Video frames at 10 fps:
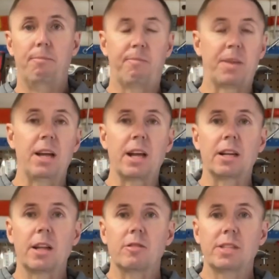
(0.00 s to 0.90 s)
getting
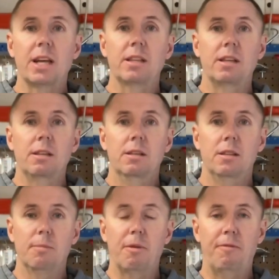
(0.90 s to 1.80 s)
another Stanley
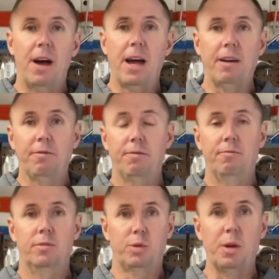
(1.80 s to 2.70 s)
No. 5
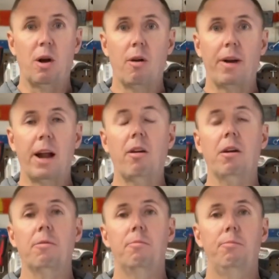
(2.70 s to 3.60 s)
Sweetheart
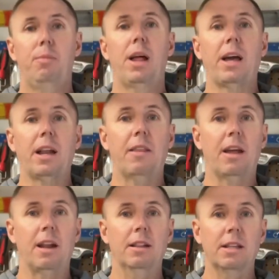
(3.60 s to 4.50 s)
era plane, and
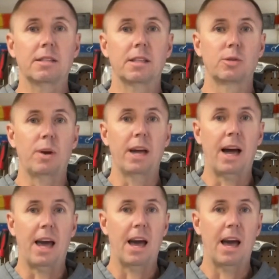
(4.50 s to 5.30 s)
then at least this way I